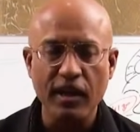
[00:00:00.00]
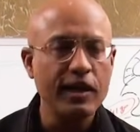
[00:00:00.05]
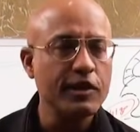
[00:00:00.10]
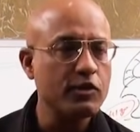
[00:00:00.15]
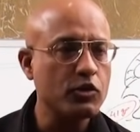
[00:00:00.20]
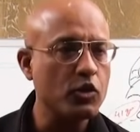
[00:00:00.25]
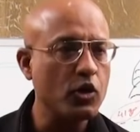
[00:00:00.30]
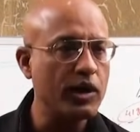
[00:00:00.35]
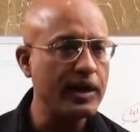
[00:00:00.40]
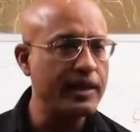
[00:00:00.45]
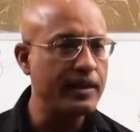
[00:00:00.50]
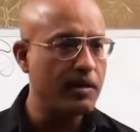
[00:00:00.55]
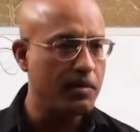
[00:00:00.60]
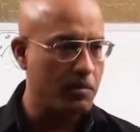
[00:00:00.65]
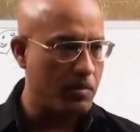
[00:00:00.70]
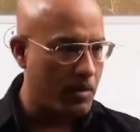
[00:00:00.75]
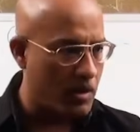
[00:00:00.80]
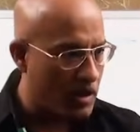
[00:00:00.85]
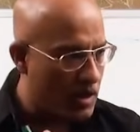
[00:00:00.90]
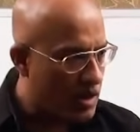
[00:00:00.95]
So in
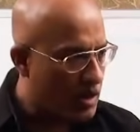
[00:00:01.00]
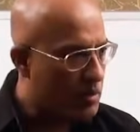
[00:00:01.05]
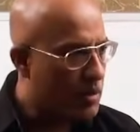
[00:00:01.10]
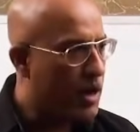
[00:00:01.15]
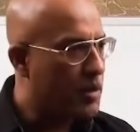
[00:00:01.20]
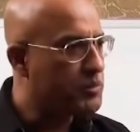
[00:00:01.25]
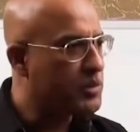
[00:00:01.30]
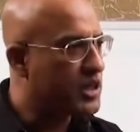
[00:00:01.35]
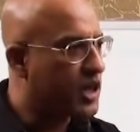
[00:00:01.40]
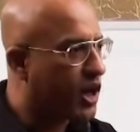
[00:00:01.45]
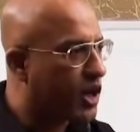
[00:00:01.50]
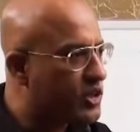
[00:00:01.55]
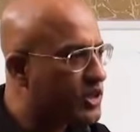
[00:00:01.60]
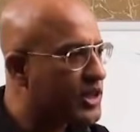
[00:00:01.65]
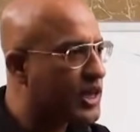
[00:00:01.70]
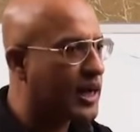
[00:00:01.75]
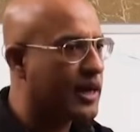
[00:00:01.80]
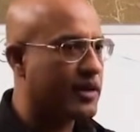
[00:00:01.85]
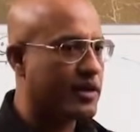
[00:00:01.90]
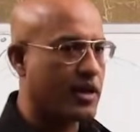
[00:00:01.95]

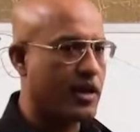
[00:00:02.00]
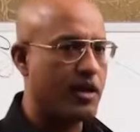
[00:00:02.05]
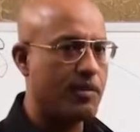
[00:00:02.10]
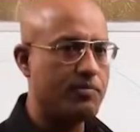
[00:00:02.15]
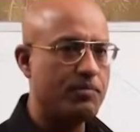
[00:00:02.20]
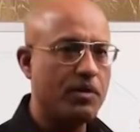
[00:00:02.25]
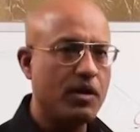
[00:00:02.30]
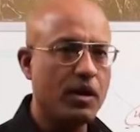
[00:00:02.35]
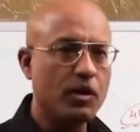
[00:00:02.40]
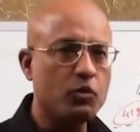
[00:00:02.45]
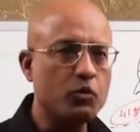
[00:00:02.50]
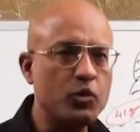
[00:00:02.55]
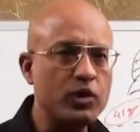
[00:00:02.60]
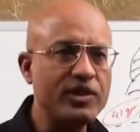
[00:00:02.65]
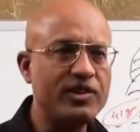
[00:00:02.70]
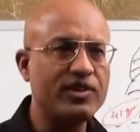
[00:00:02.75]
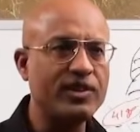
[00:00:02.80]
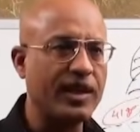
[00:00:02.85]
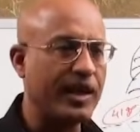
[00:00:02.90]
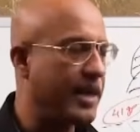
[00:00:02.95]
immunological term, we
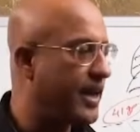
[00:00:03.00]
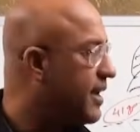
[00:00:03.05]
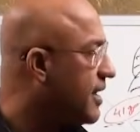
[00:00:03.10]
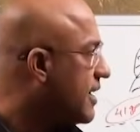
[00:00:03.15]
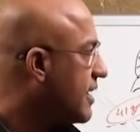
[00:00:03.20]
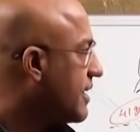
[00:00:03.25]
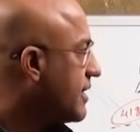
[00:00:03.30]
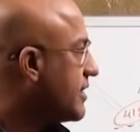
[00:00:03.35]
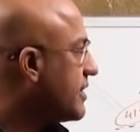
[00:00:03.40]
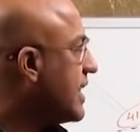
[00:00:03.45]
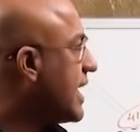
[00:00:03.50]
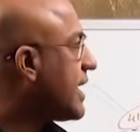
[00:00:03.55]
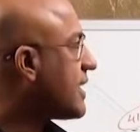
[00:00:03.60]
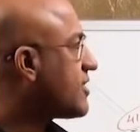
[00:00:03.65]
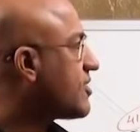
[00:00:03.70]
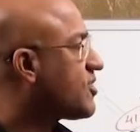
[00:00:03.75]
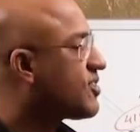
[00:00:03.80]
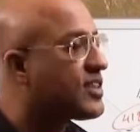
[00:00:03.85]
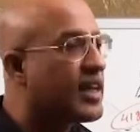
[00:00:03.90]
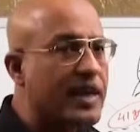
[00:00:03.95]
say that
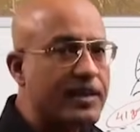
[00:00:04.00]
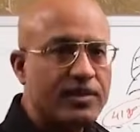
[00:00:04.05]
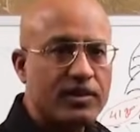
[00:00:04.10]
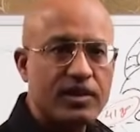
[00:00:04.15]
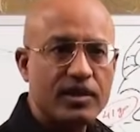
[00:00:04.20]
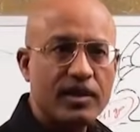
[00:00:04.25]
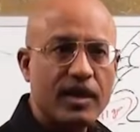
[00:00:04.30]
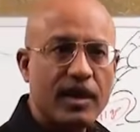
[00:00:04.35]
such